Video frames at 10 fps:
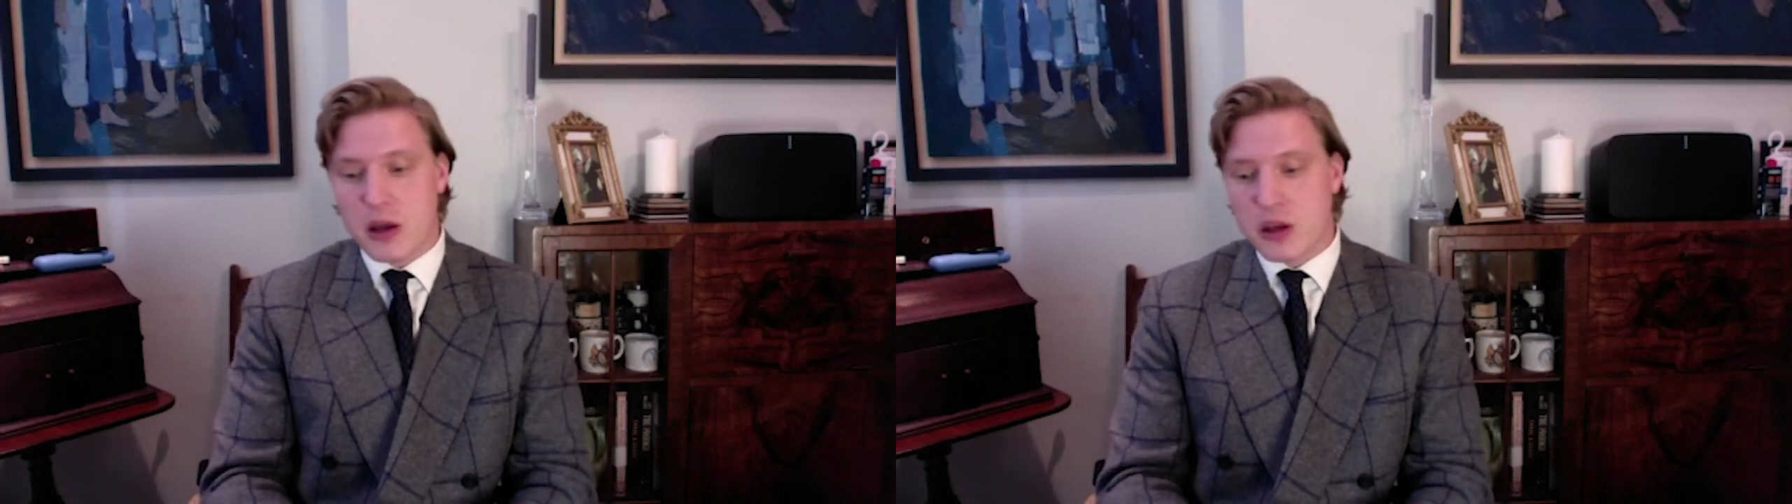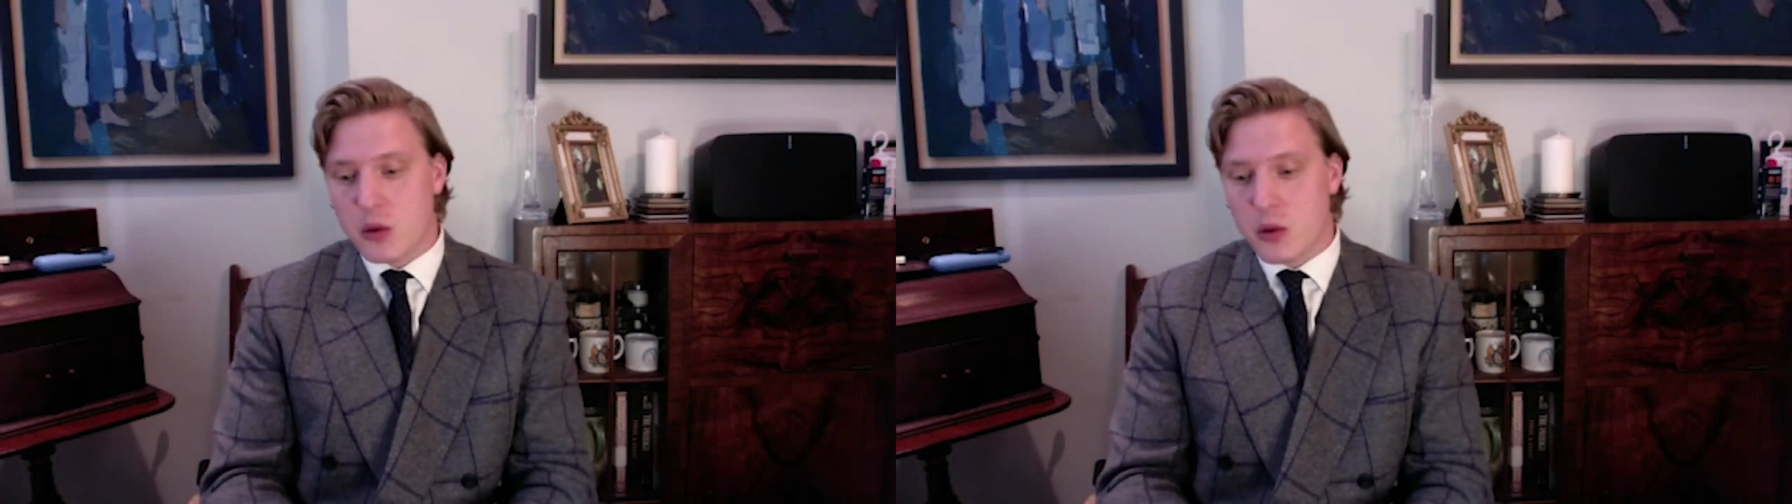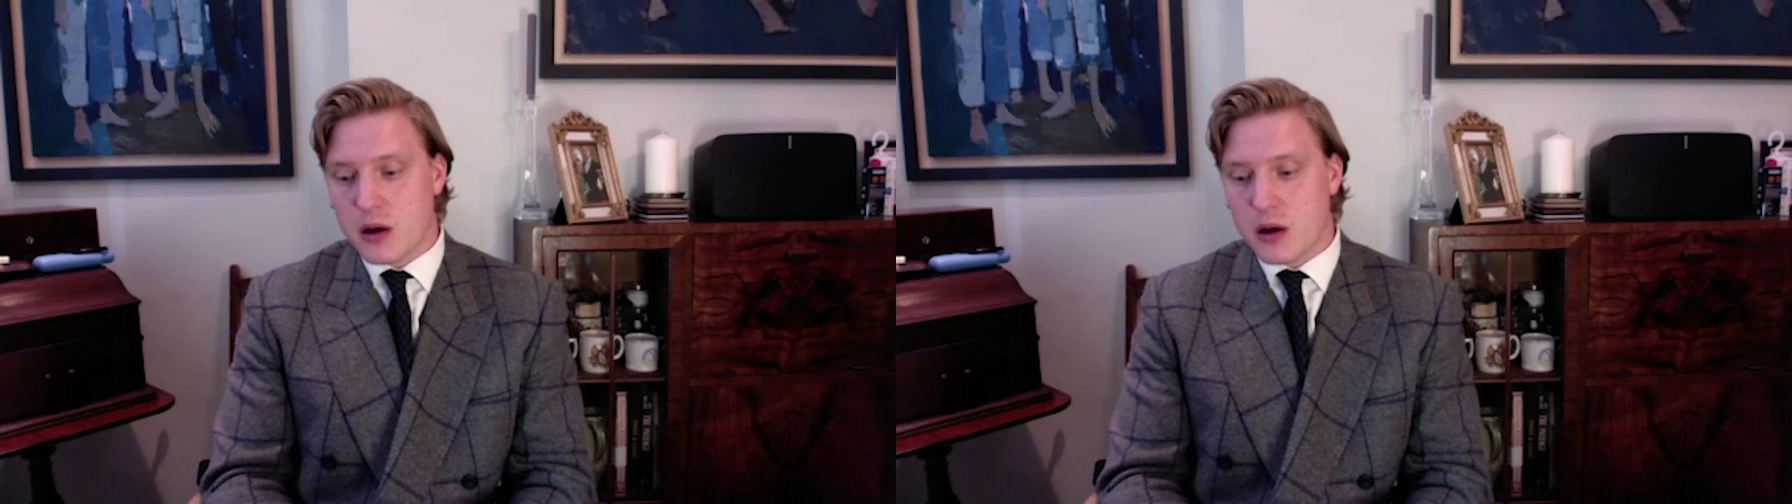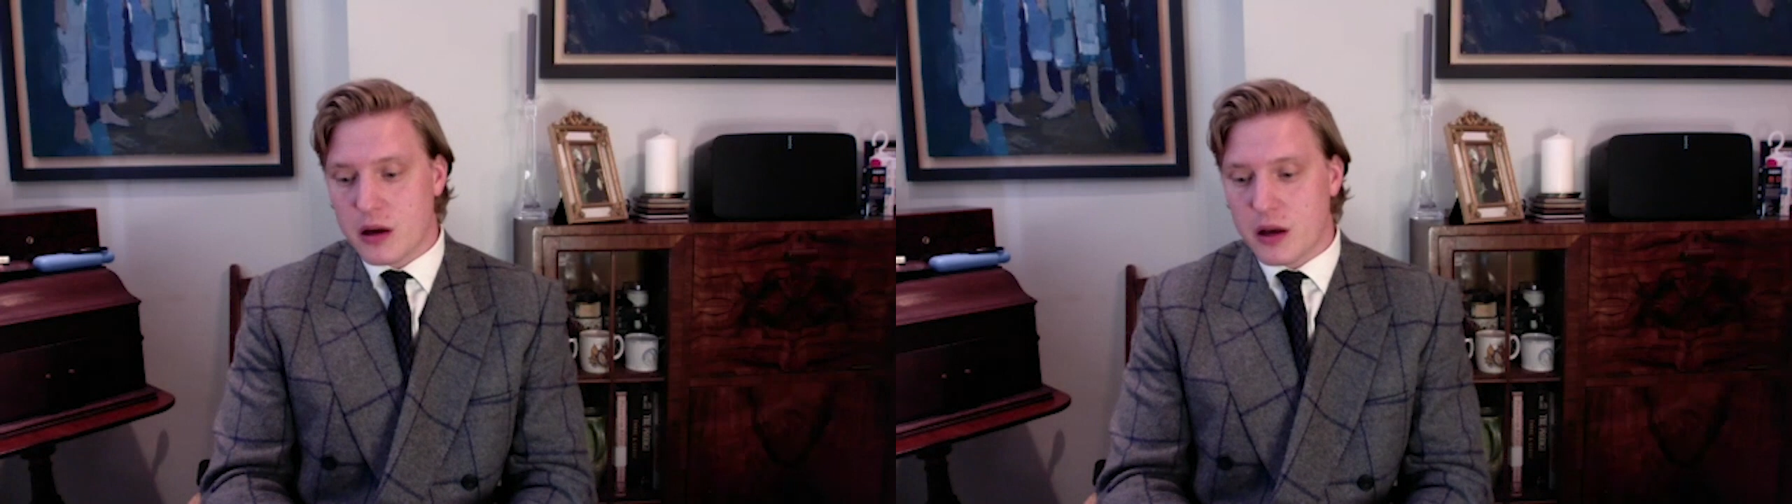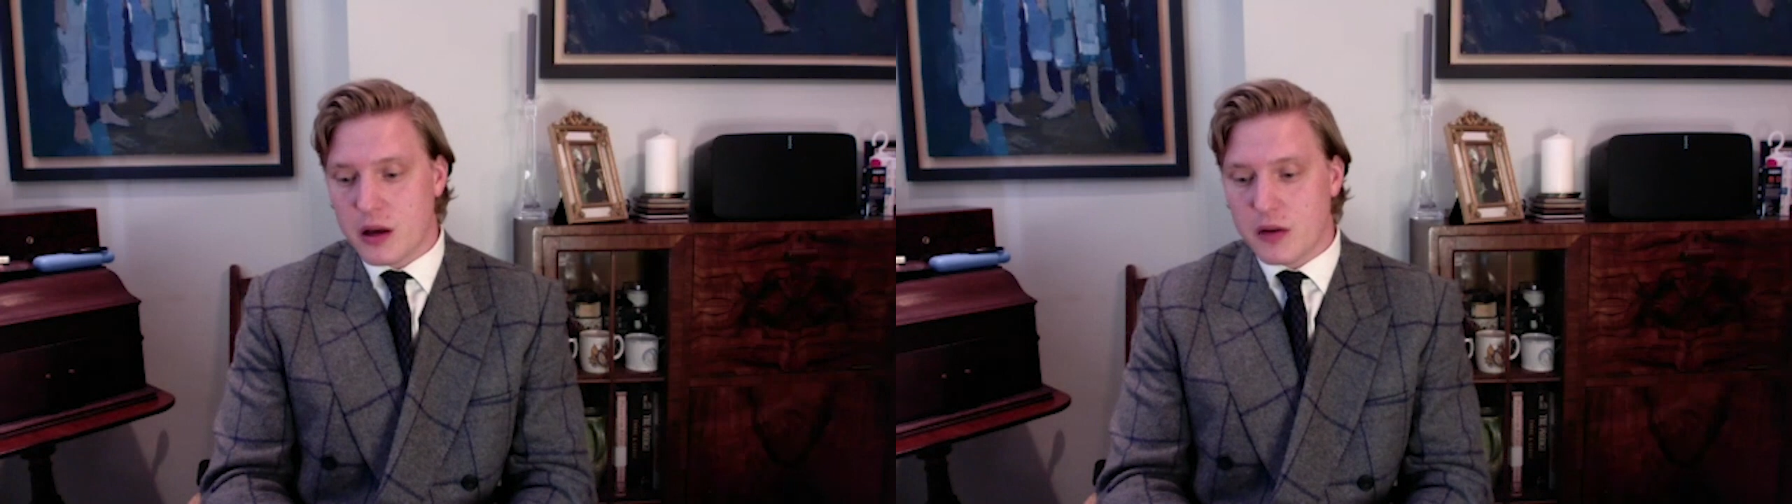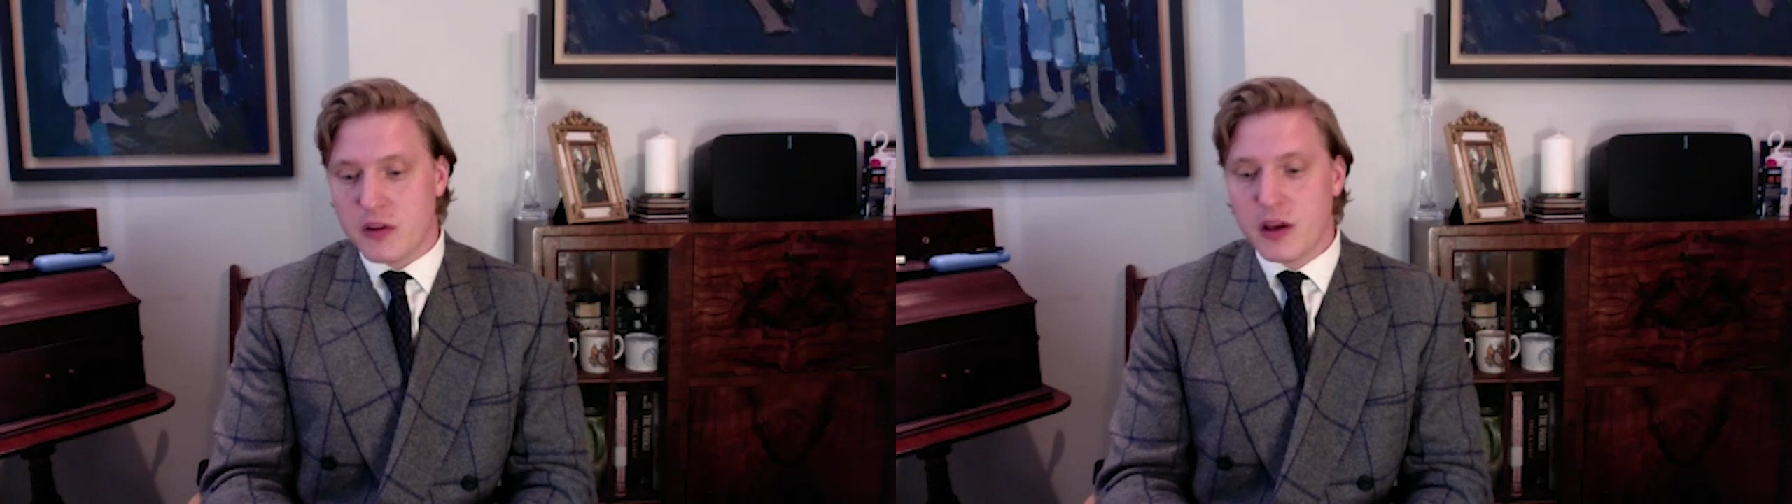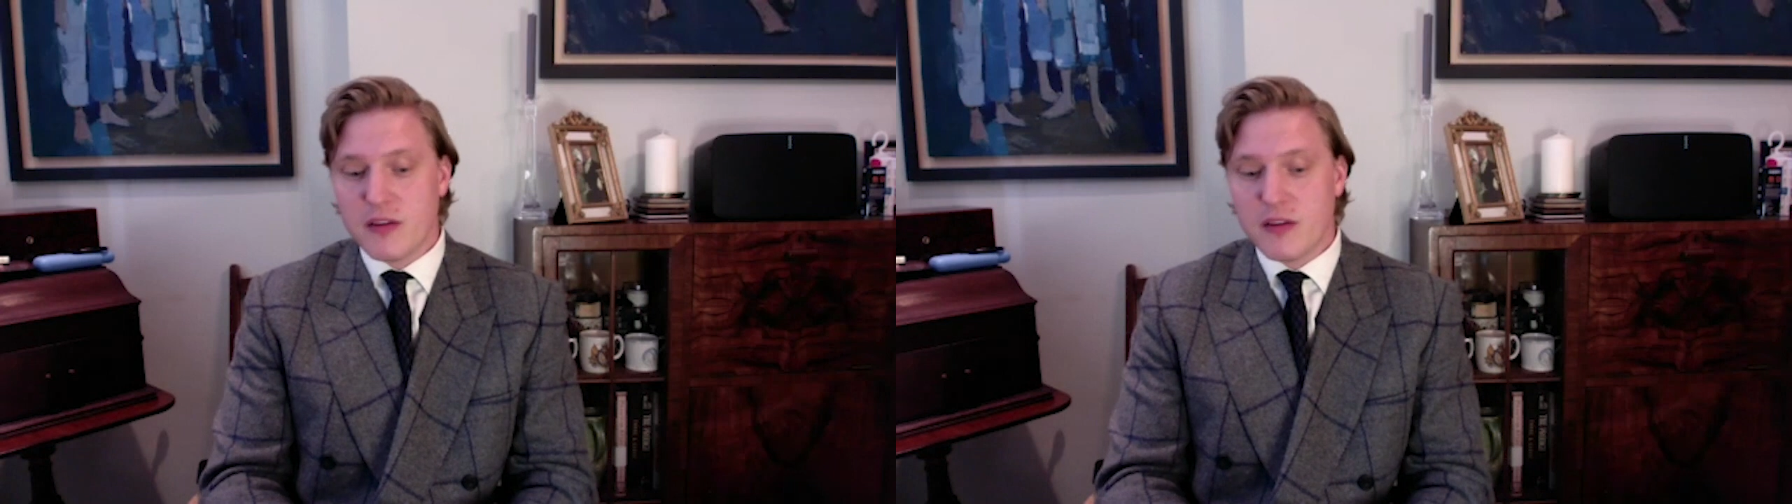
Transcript: like you are kind of